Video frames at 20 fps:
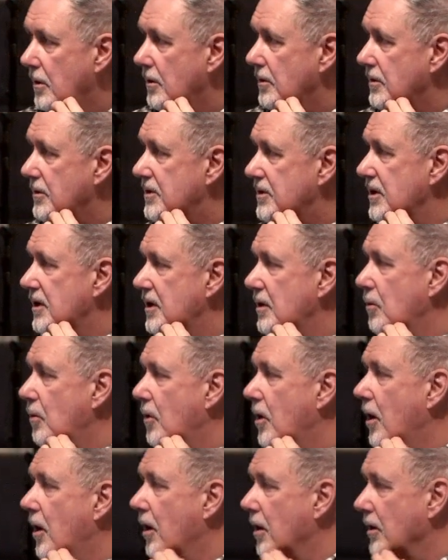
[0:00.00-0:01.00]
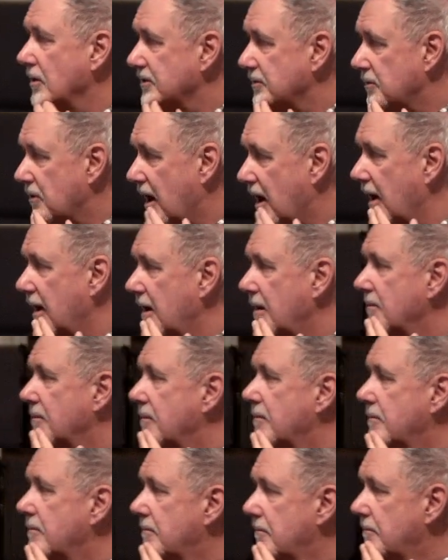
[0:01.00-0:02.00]
City walls, right?
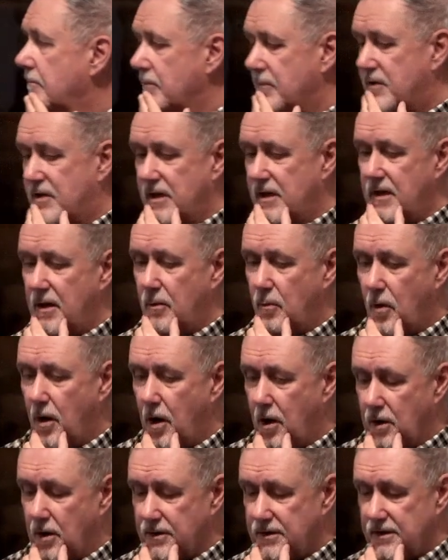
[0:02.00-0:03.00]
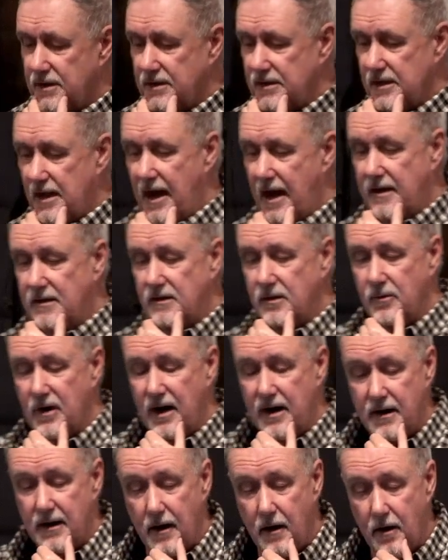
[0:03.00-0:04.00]
city walls, exactly
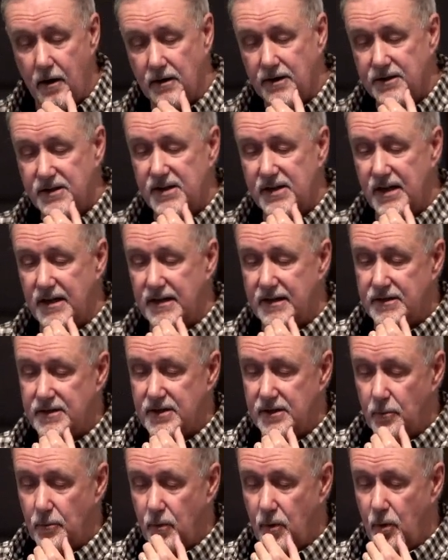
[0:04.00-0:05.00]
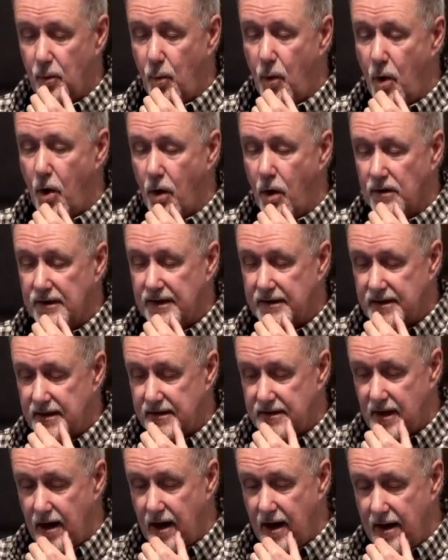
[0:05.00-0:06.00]
right. All the cities were walled at the
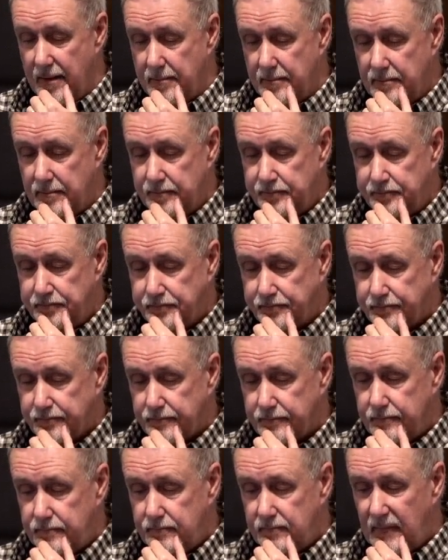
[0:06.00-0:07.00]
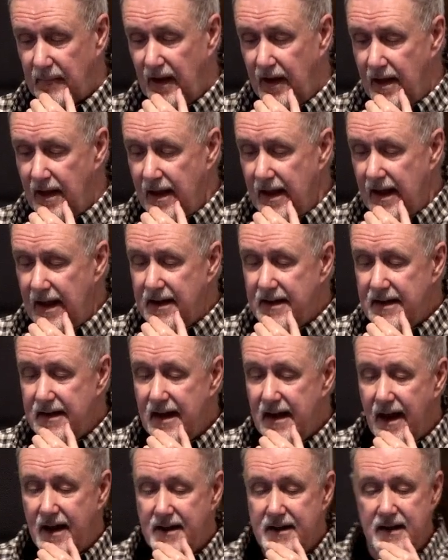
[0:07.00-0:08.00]
time. And
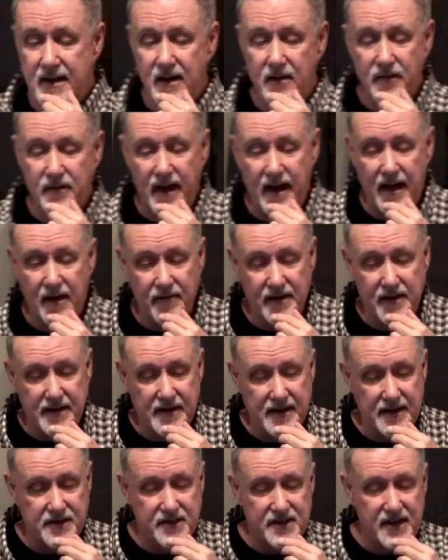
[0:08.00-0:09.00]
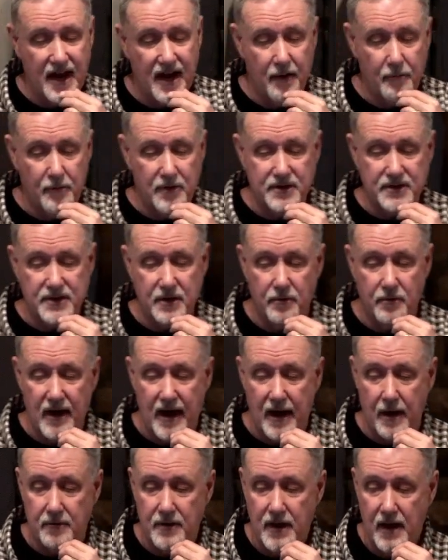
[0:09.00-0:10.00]
the idea of having these towers
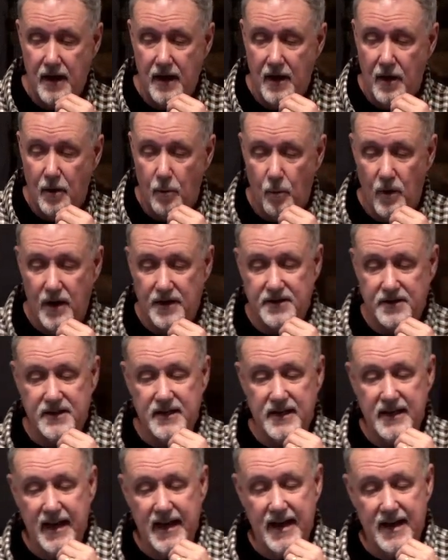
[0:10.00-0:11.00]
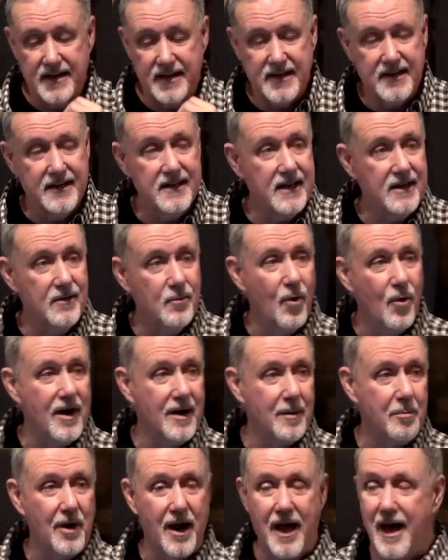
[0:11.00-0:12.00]
around, once again, you didn't
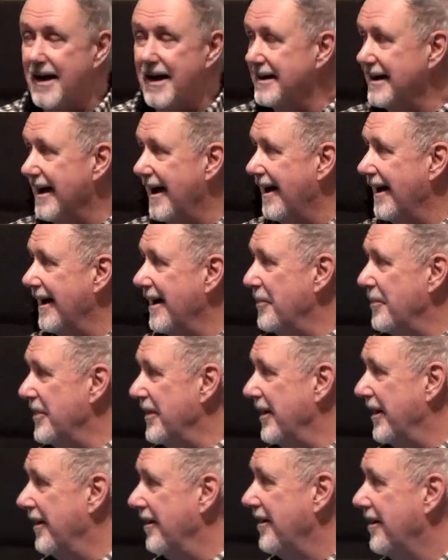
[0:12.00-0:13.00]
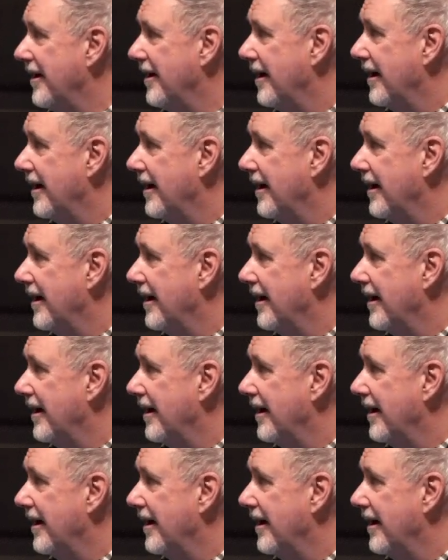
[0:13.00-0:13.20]
want a blind guy up there,